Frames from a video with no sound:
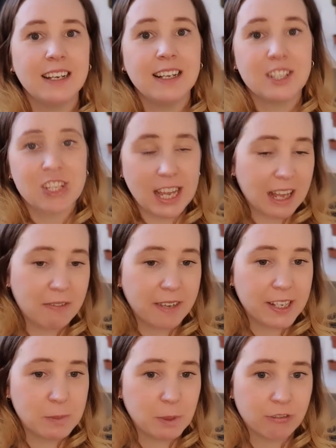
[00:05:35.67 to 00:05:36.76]
check out
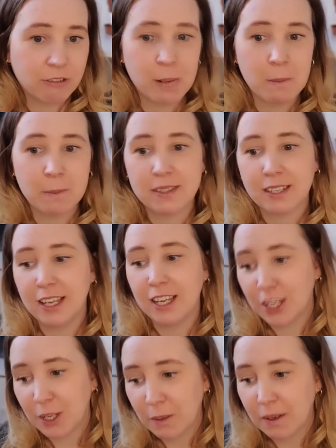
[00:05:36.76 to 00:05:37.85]
Facebook groups,
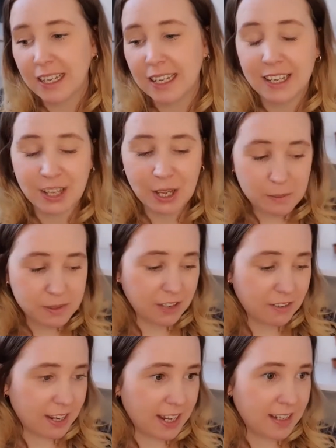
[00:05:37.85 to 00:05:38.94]
Google it, cozier
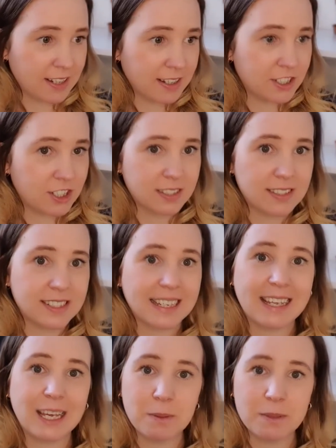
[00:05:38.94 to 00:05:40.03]
it, just
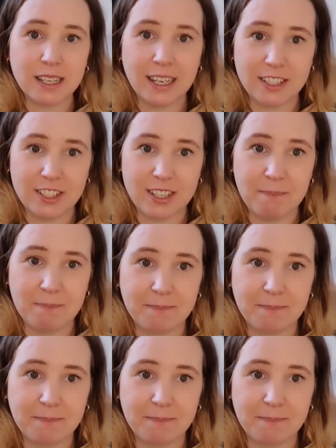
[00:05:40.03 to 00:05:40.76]
keep searching.